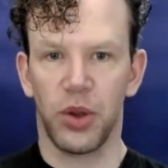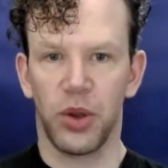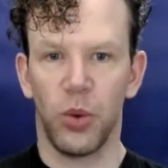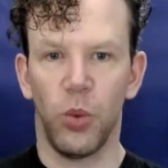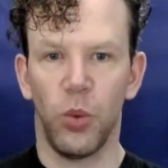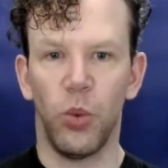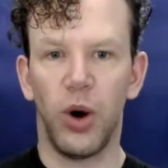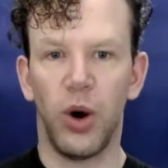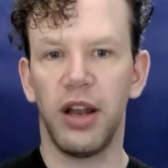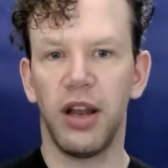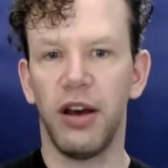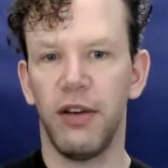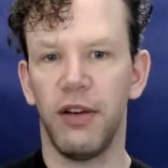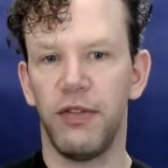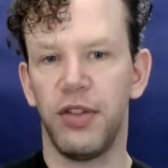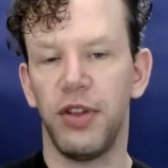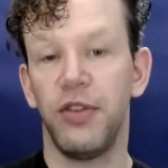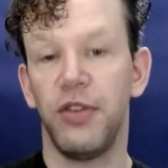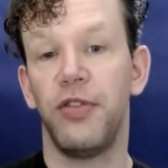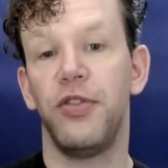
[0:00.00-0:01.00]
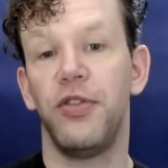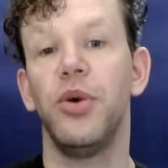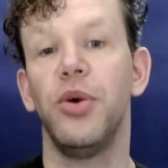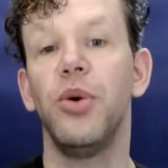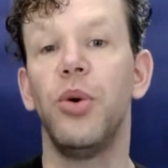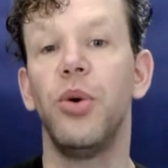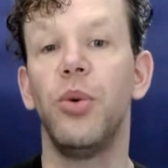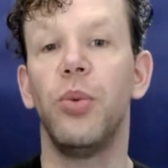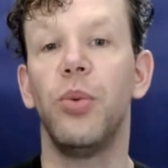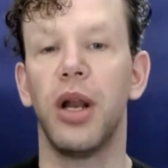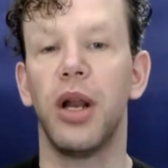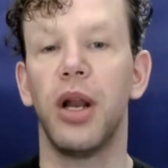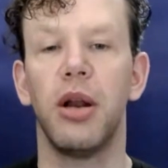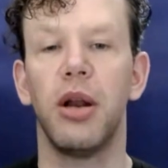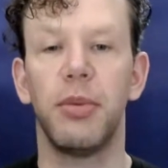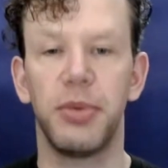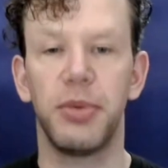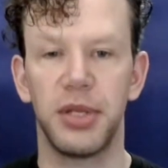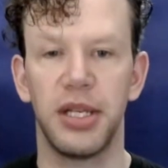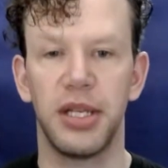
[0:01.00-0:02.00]
one of the few
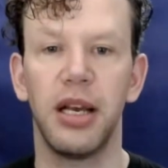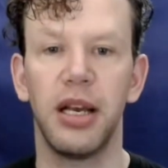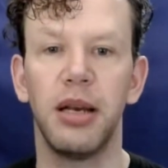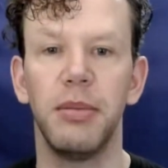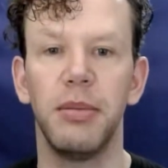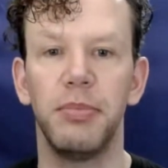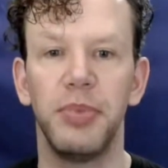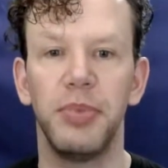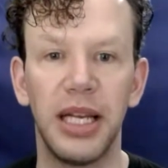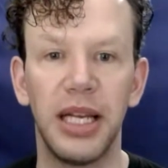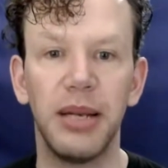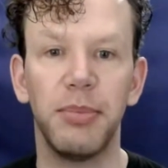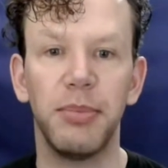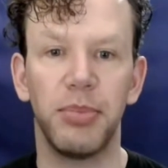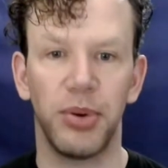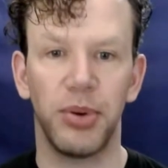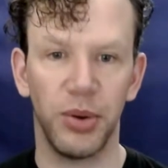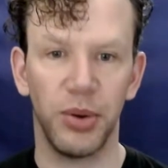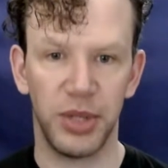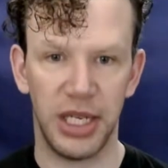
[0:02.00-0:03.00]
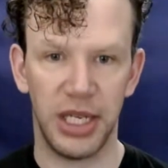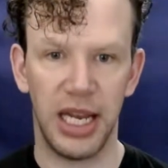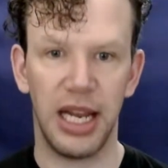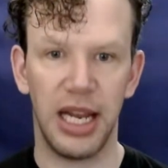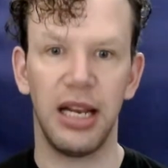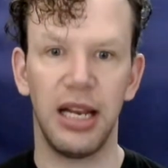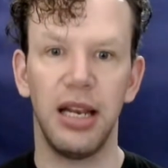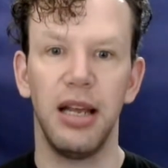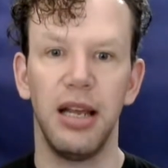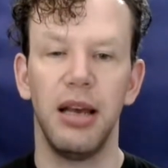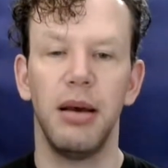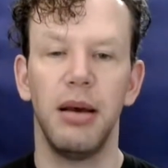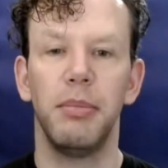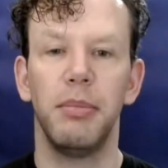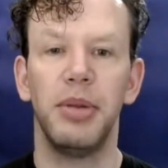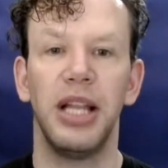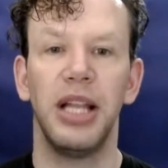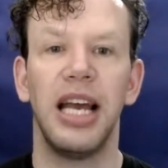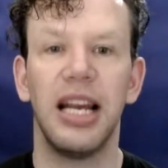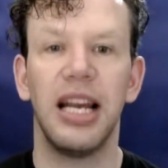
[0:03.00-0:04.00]
100% complete protein
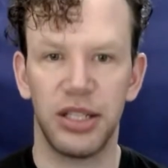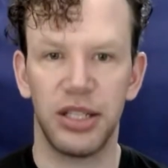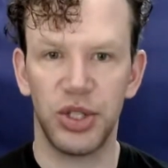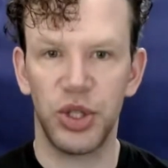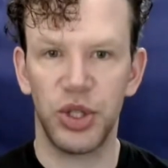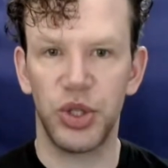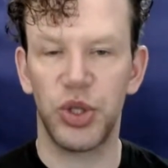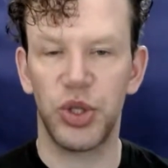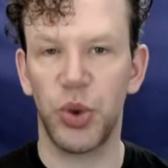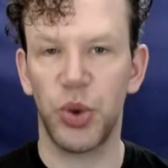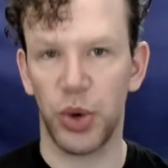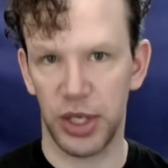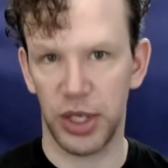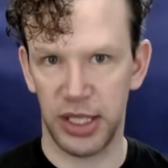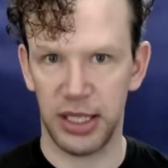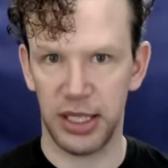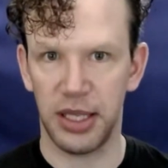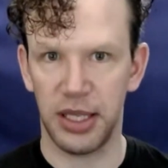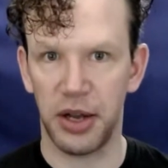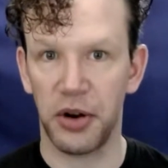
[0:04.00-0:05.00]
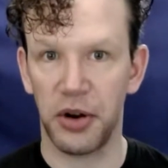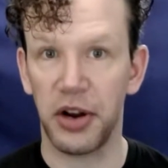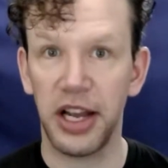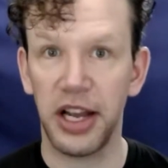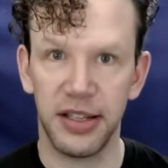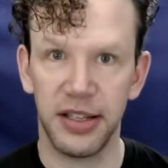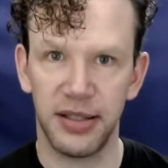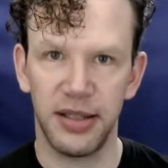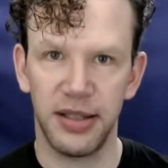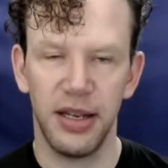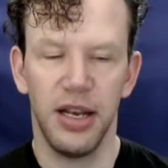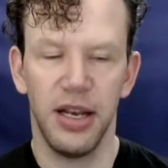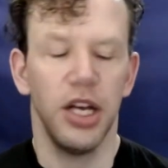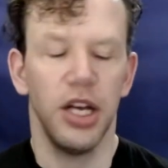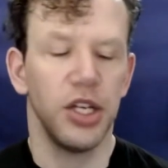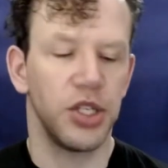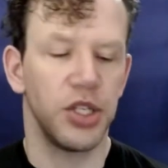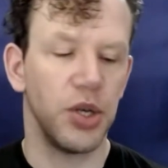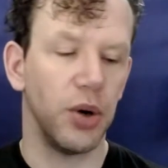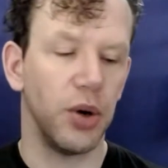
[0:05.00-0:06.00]
plant sources there is.
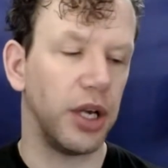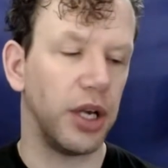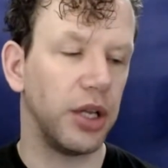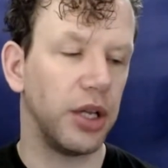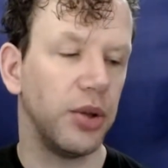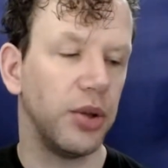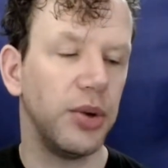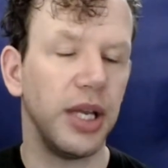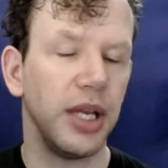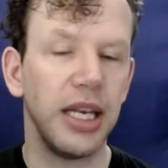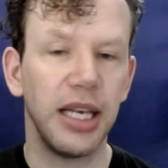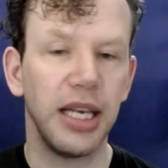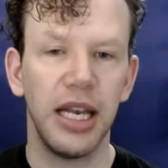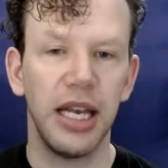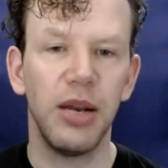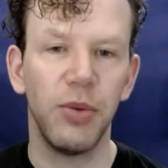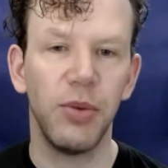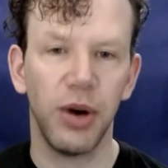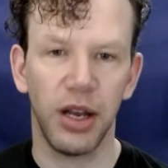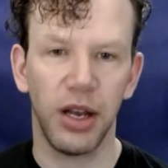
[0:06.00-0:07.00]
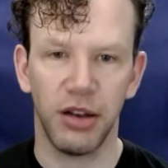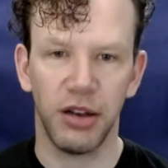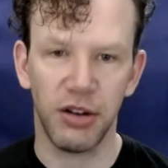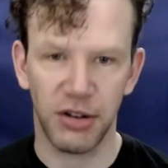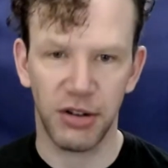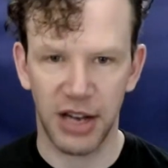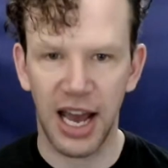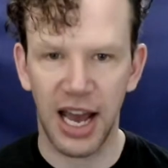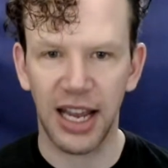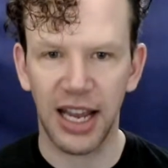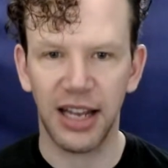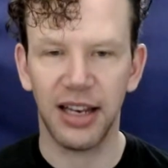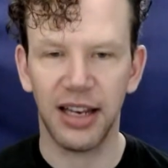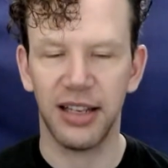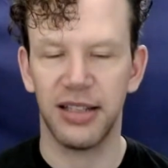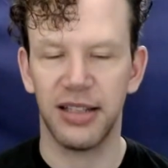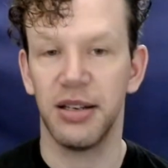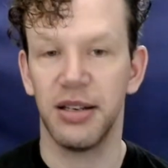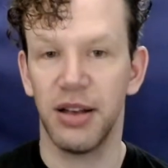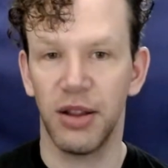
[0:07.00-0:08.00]
So including quinoa in your diet
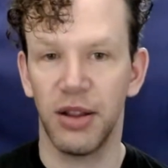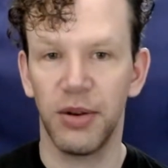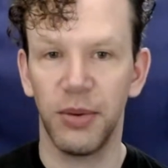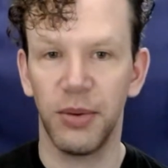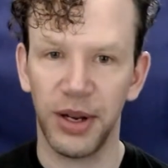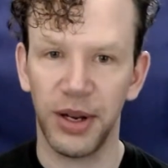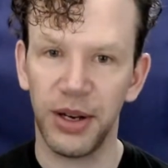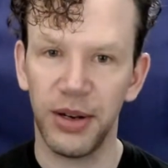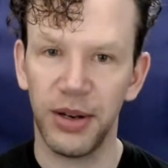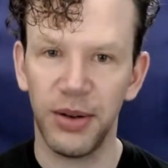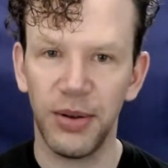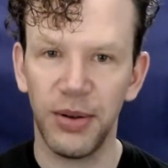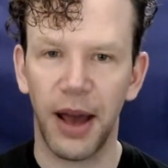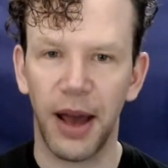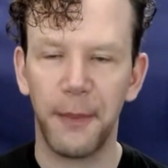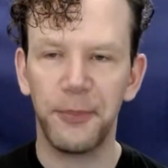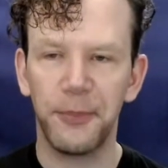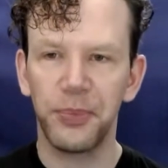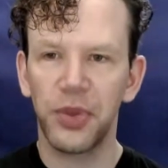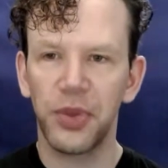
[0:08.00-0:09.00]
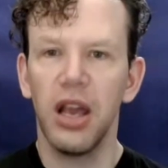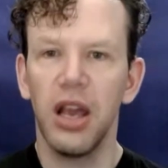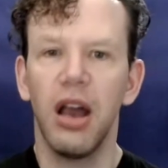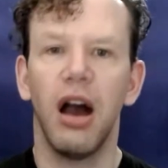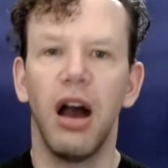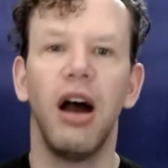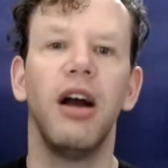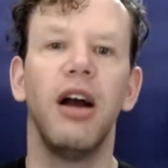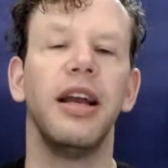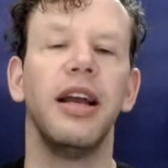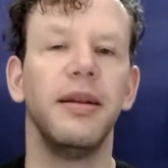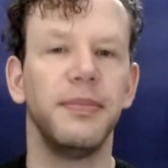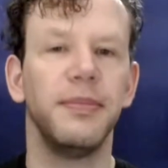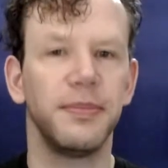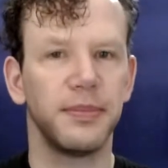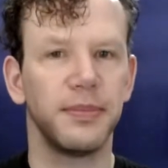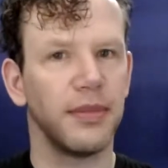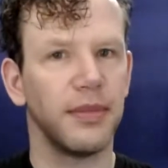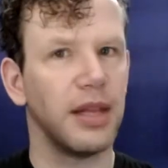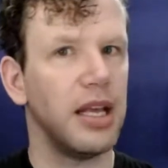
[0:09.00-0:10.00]
is another way to do that. Alright,
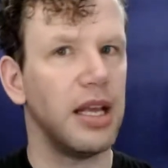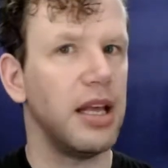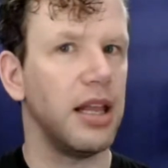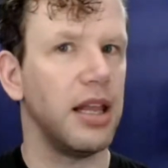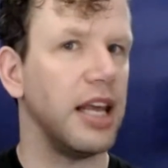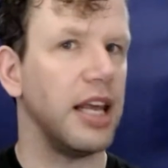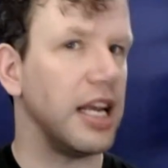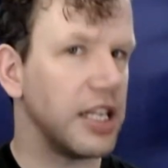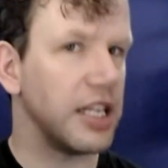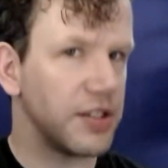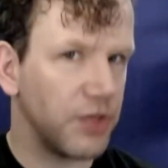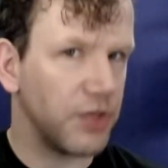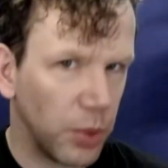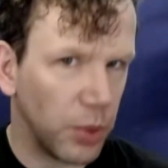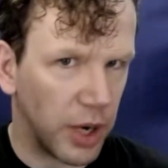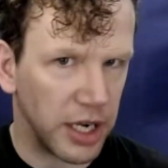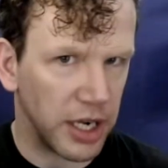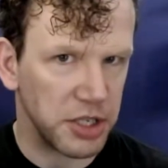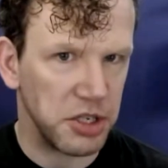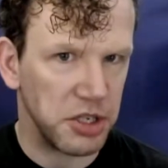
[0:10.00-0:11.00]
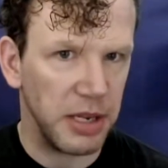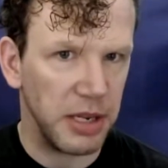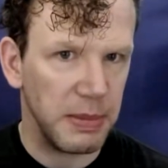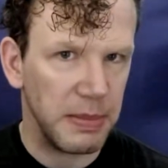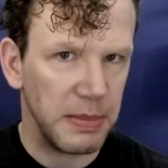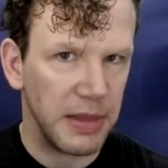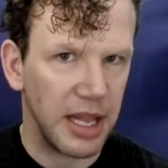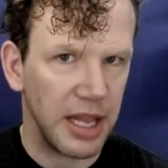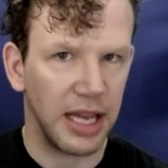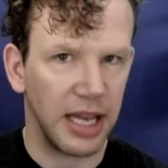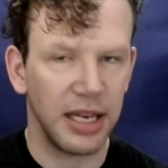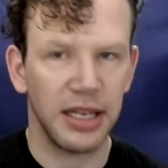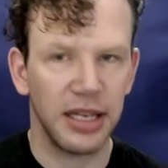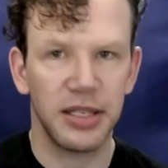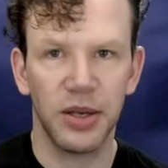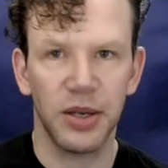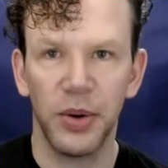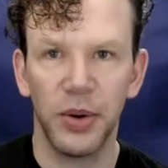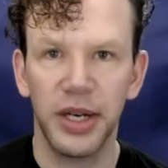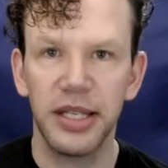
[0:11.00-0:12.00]
thanks for watching, and as
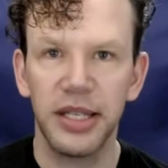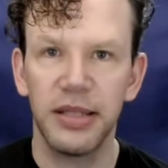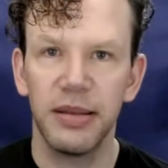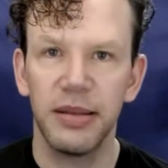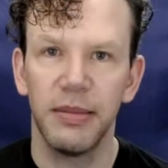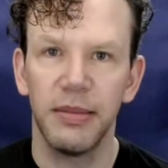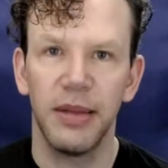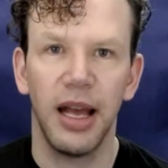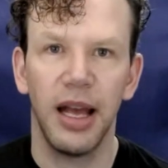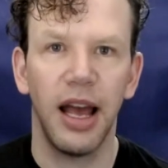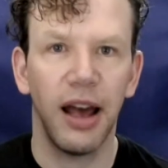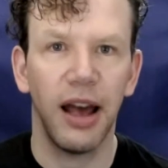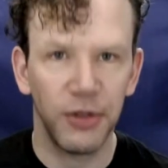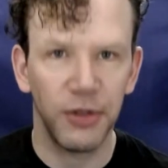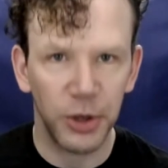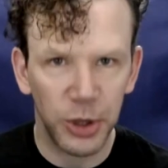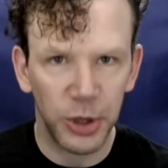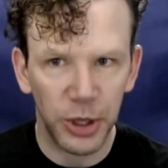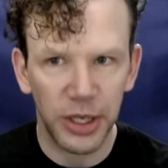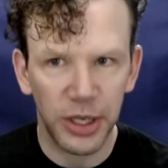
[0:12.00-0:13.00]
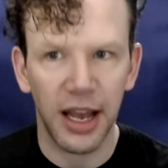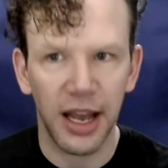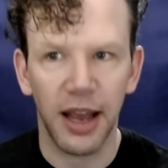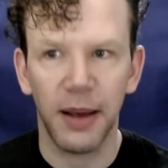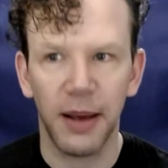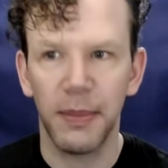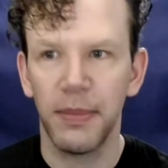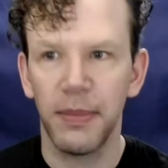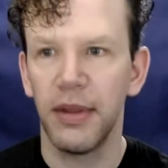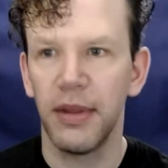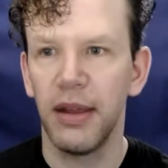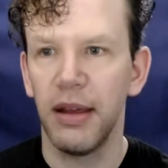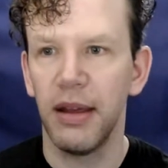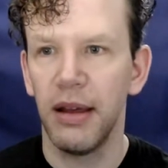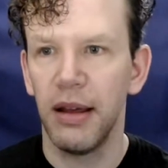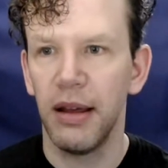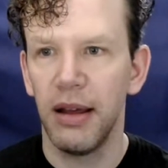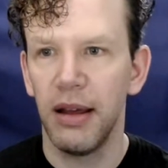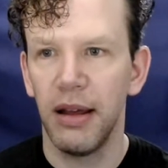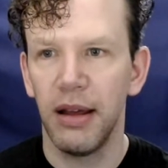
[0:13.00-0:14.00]
always, have a good day
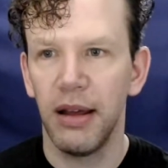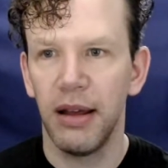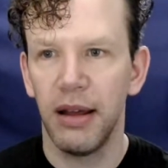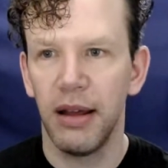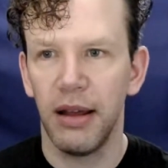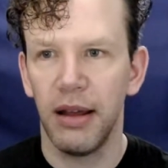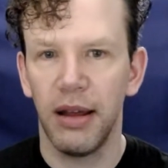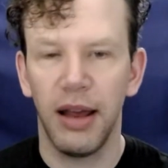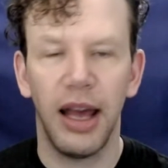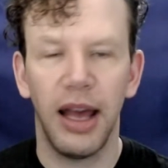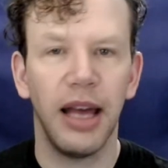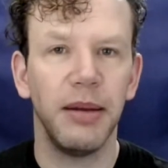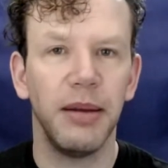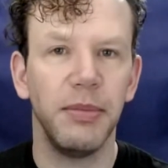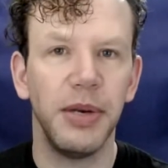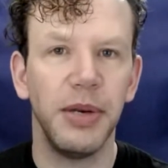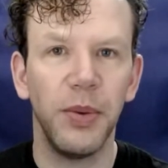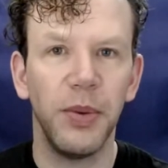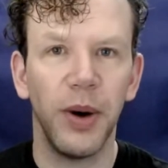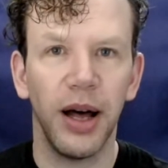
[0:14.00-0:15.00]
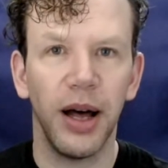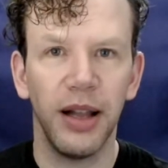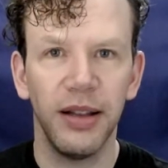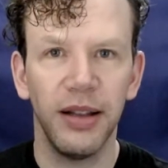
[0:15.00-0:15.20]
and be well.